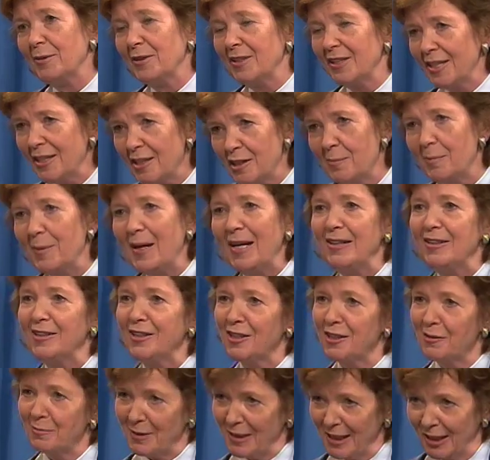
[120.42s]
was
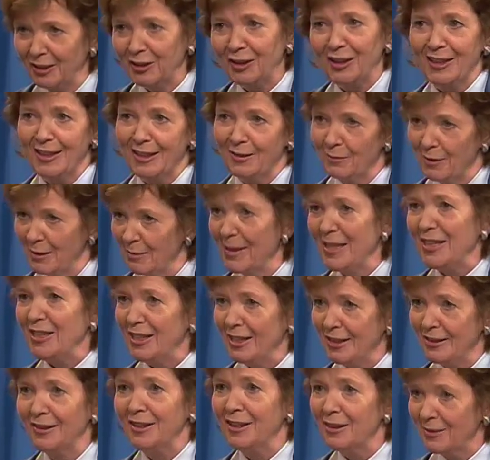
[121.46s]
independent, but actually we met
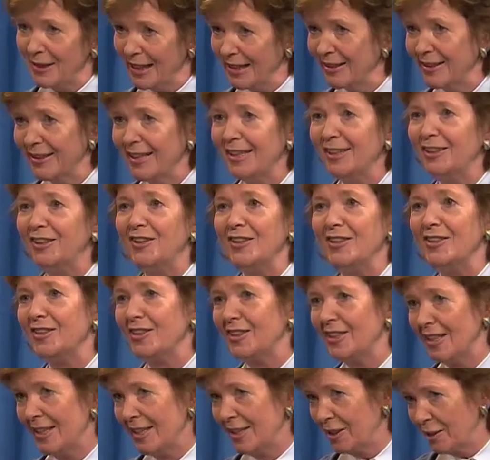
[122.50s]
here in the United
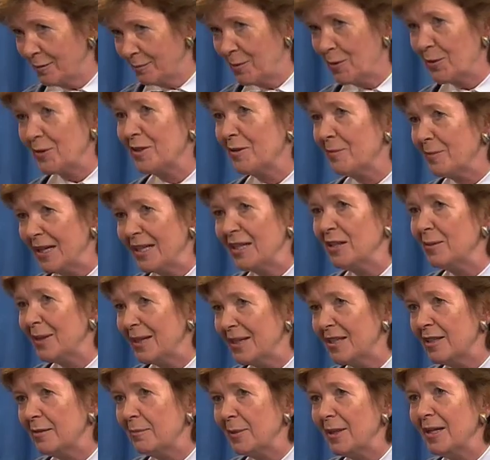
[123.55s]
Nations, supported by
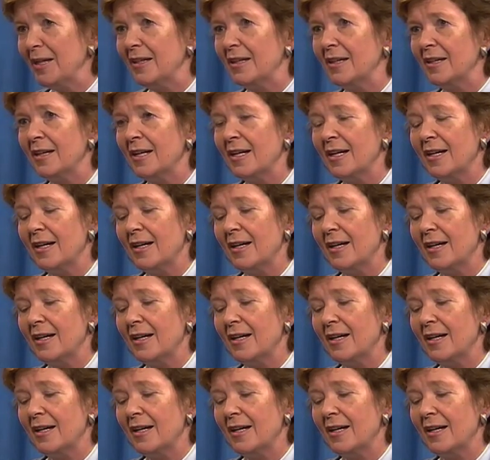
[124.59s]
UNDP.